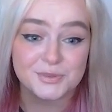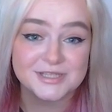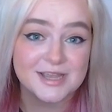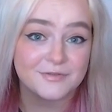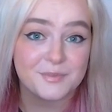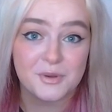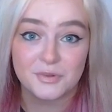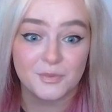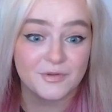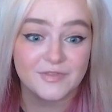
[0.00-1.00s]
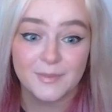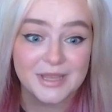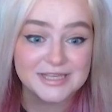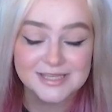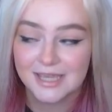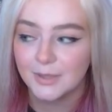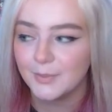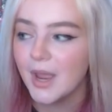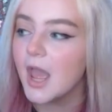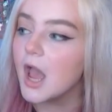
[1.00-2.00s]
want to have to build them with the base game.